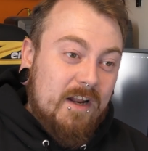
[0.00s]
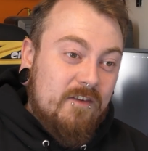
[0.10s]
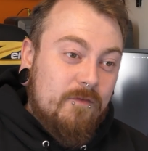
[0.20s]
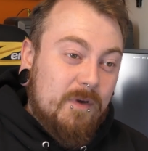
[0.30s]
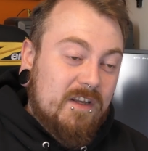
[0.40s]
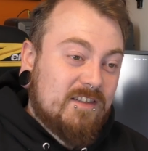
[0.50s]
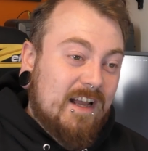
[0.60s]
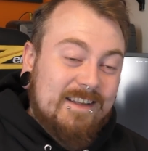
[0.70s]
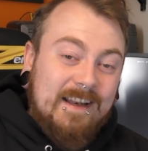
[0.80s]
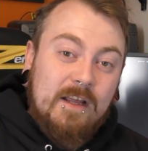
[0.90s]
knife because he
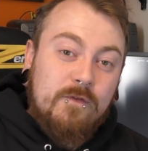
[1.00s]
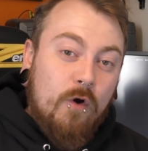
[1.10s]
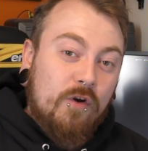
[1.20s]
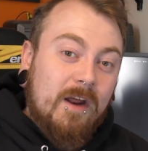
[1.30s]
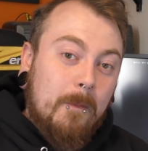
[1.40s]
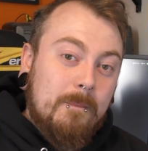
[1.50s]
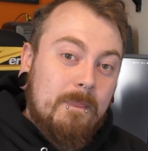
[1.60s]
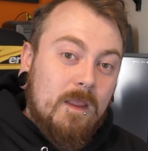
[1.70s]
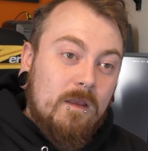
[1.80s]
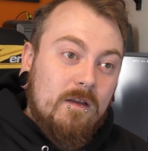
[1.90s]
had a knife on him
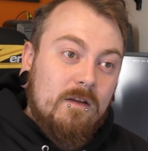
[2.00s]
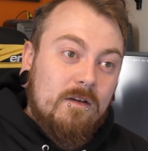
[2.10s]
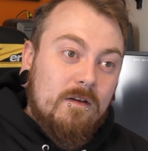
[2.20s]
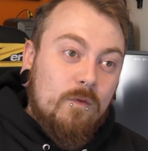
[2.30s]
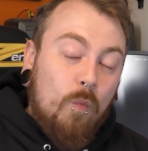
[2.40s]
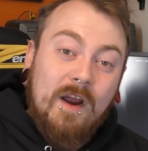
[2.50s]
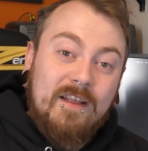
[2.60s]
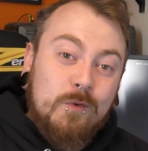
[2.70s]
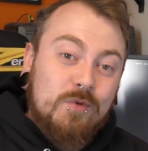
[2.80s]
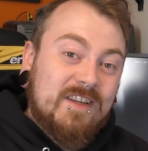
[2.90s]
while
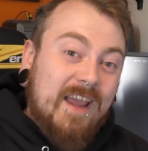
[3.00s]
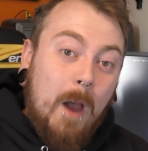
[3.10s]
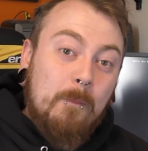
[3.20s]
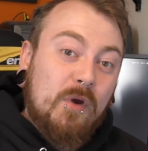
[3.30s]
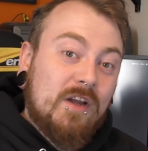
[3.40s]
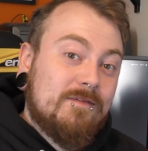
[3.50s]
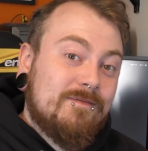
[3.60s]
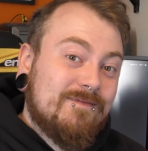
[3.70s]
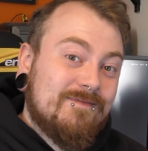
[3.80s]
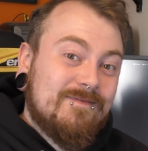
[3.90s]
he was camping
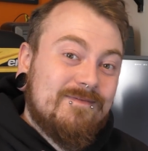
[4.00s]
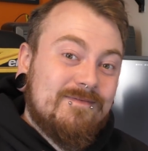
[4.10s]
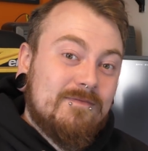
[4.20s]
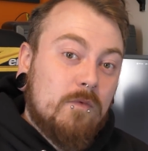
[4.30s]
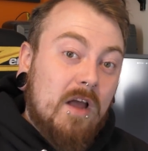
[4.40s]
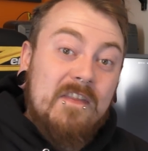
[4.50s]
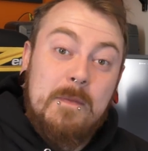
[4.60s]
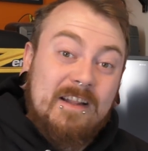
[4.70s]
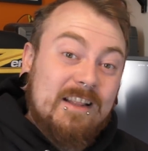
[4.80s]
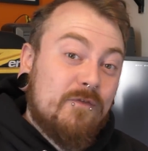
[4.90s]
in the
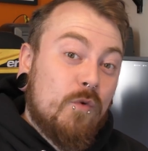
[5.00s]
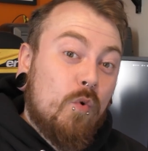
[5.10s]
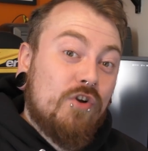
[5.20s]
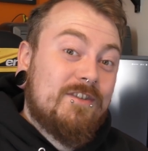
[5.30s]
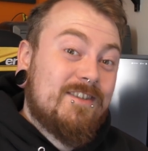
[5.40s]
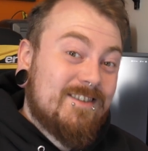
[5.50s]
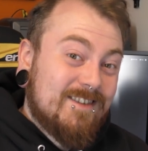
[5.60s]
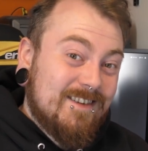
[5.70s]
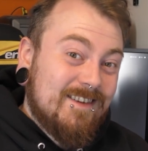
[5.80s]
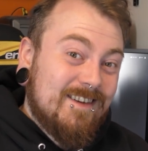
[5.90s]
middle of the woods,
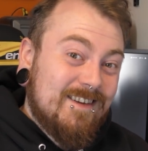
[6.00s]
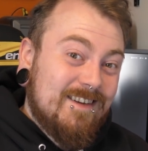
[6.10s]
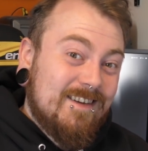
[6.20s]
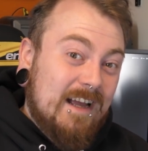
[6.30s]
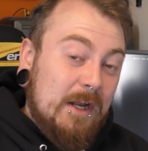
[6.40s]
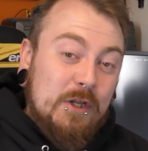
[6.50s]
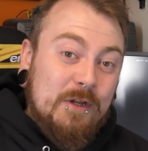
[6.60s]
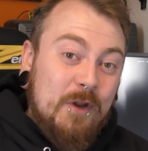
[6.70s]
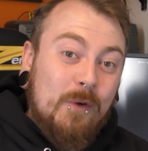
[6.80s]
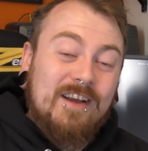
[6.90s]
and he
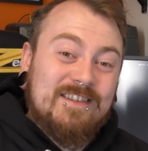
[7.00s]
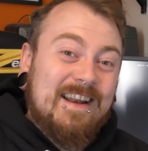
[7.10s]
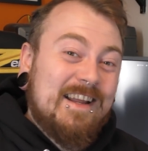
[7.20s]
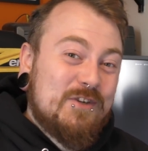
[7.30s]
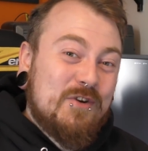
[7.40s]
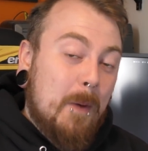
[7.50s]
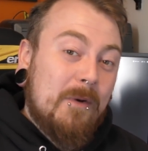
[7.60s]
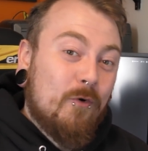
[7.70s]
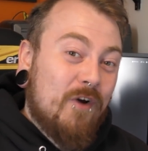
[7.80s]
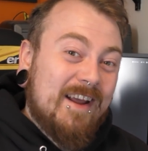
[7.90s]
now has a nice
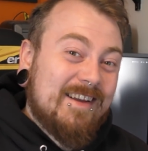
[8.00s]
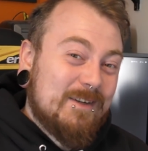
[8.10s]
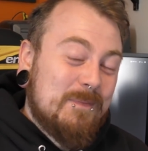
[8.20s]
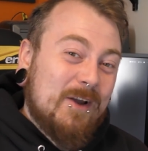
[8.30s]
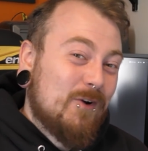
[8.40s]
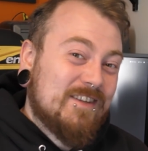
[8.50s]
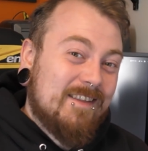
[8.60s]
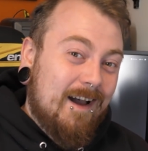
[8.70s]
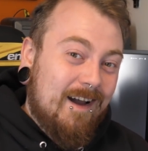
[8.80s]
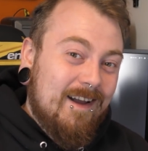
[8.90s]
criminal record because of
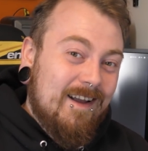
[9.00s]
that.